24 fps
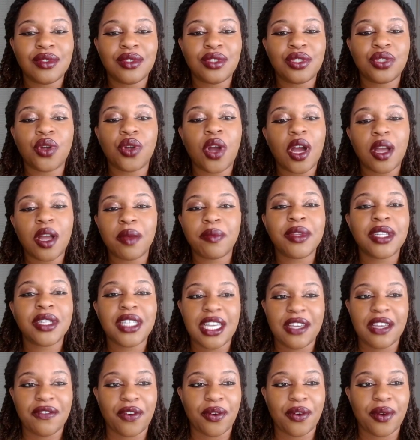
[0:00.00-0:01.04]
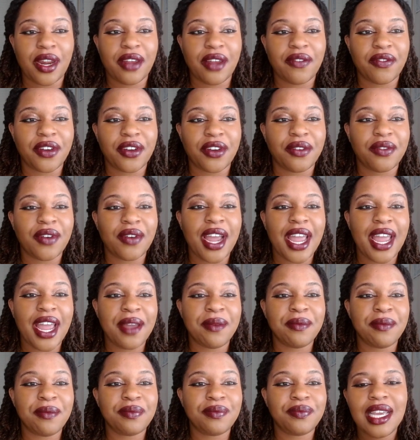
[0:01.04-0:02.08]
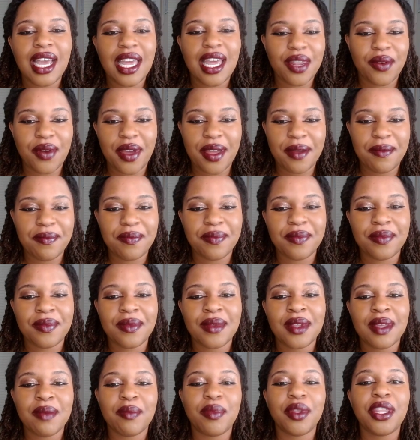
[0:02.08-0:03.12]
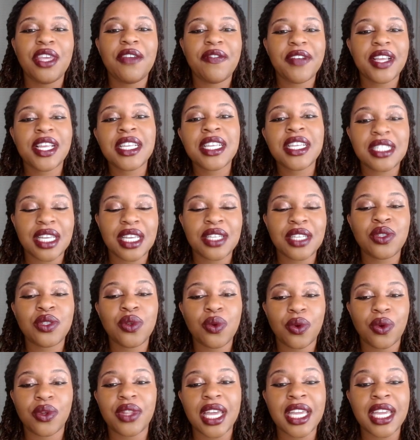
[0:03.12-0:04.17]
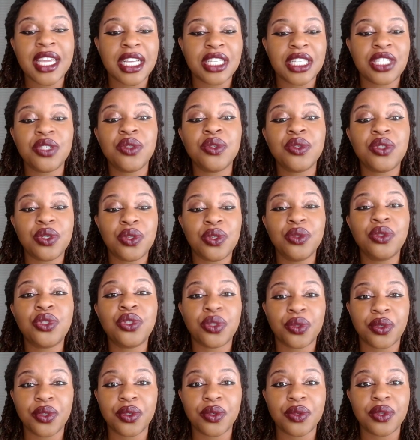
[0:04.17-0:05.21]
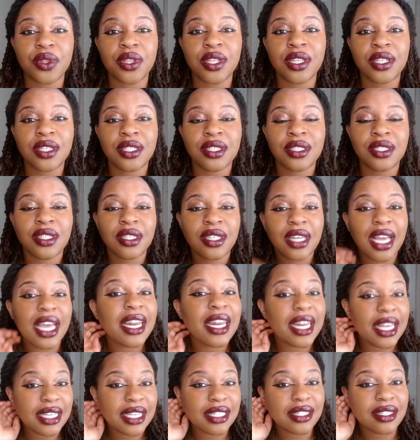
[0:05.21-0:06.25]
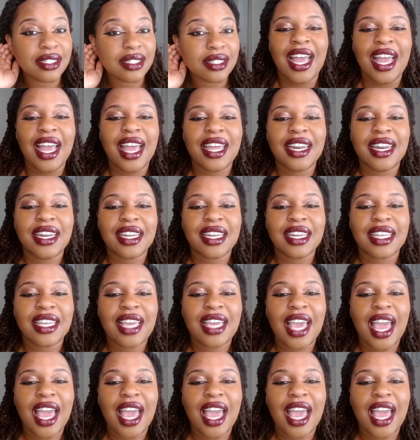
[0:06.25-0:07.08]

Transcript: strong belief or whatever, right? Anyway, belief is a tool that gets you to truth. It is. And